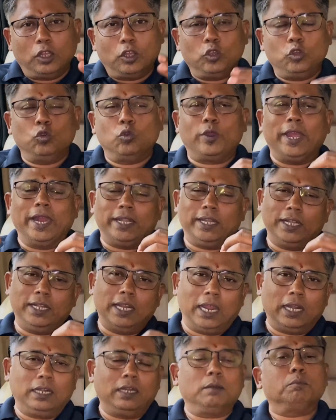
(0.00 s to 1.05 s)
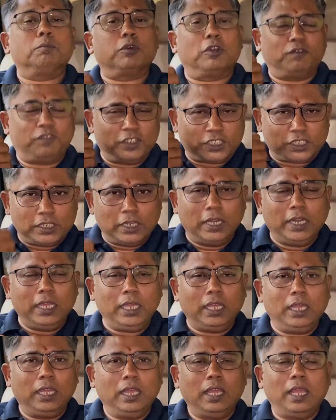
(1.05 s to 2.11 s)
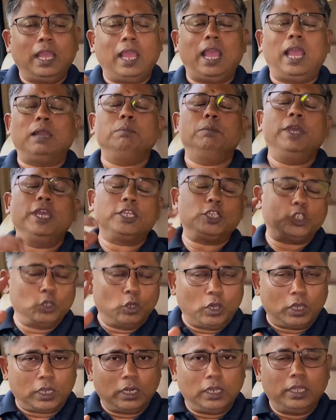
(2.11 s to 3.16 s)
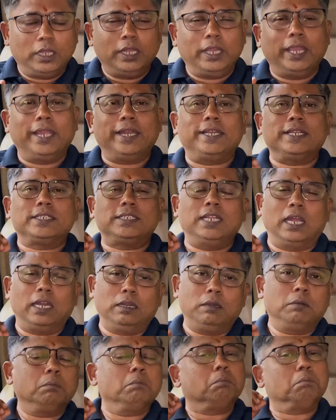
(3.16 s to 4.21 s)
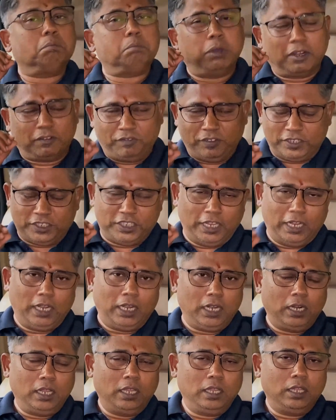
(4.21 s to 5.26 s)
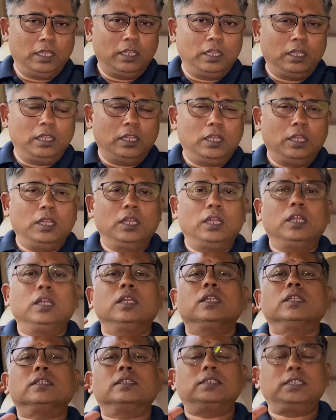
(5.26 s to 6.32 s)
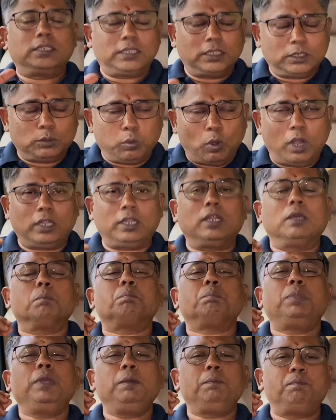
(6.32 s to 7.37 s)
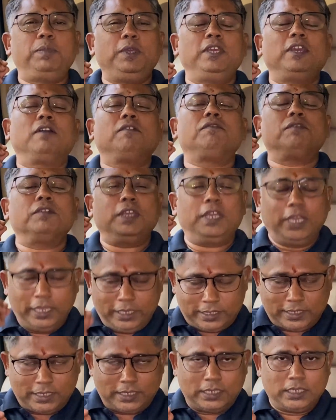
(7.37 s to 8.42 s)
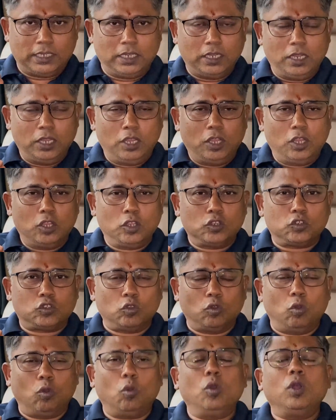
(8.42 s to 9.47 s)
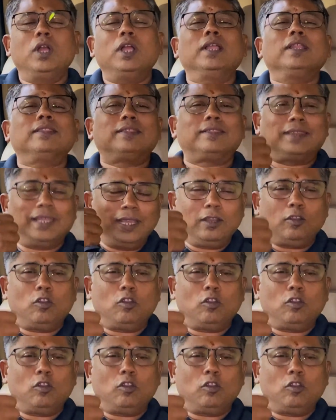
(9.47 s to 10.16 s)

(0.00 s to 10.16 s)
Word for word: you get it done professionally and make sure it is done perfection. This is what PPF is. So think